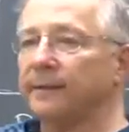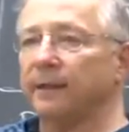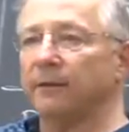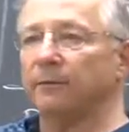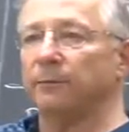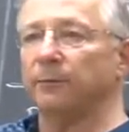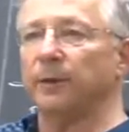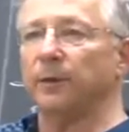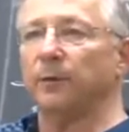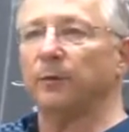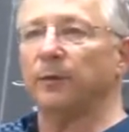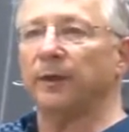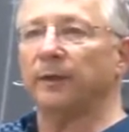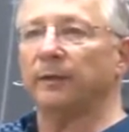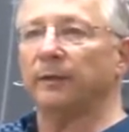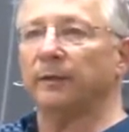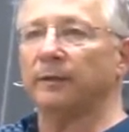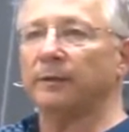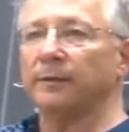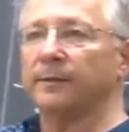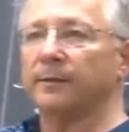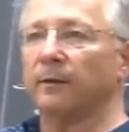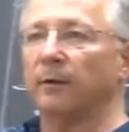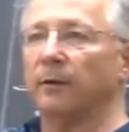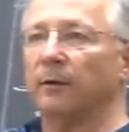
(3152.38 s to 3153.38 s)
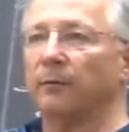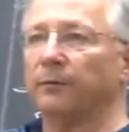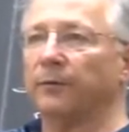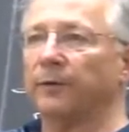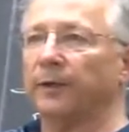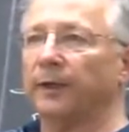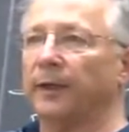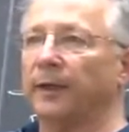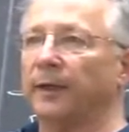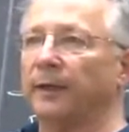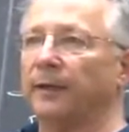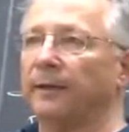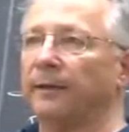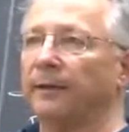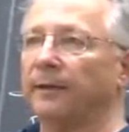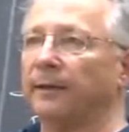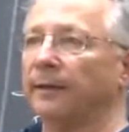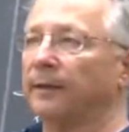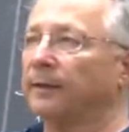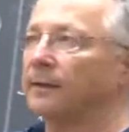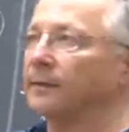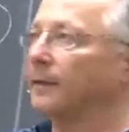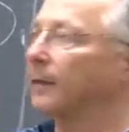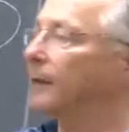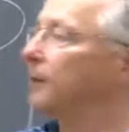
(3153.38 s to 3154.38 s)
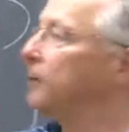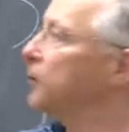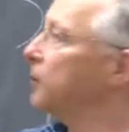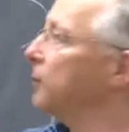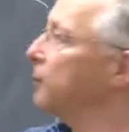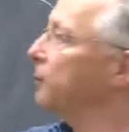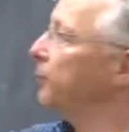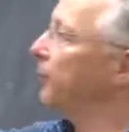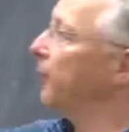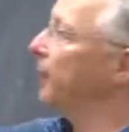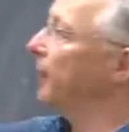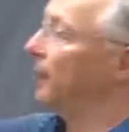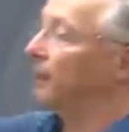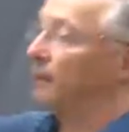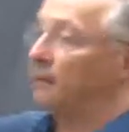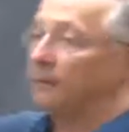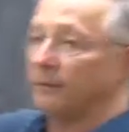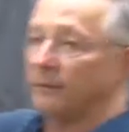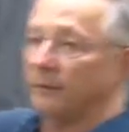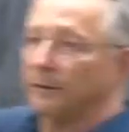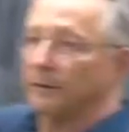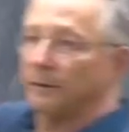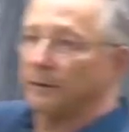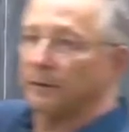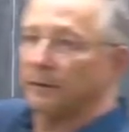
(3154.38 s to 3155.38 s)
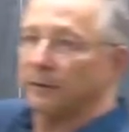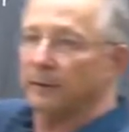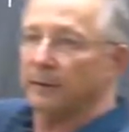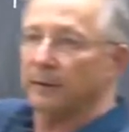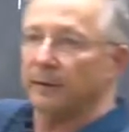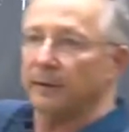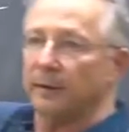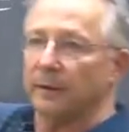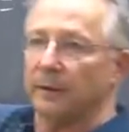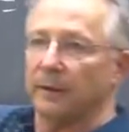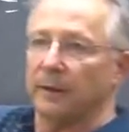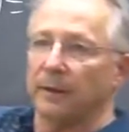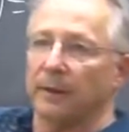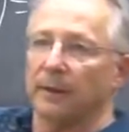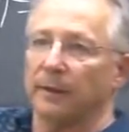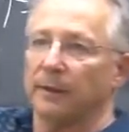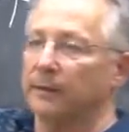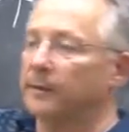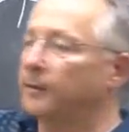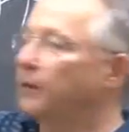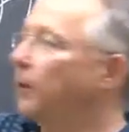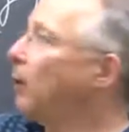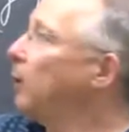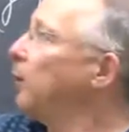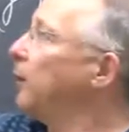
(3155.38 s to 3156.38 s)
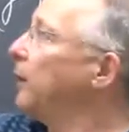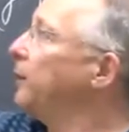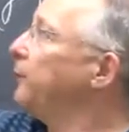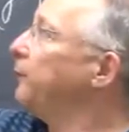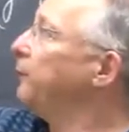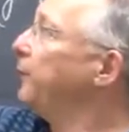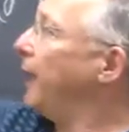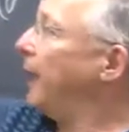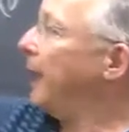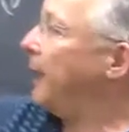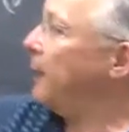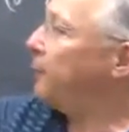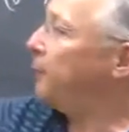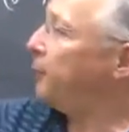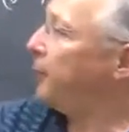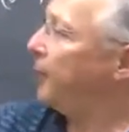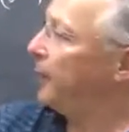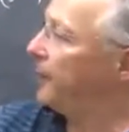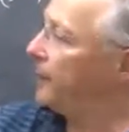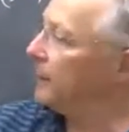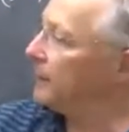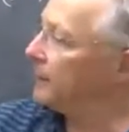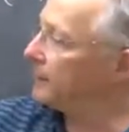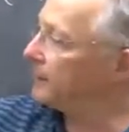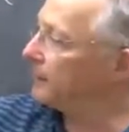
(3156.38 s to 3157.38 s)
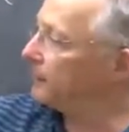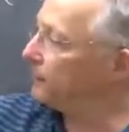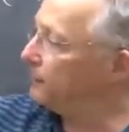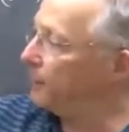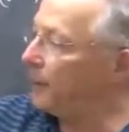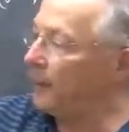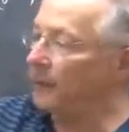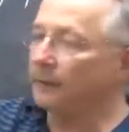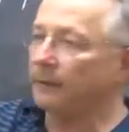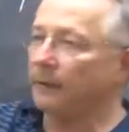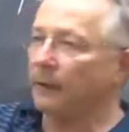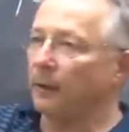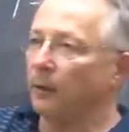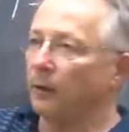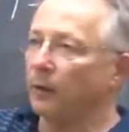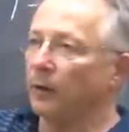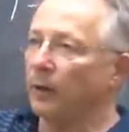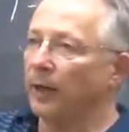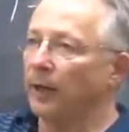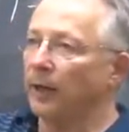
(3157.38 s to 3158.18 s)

it give me uniqueness of the extension v hat? So if alpha is beta or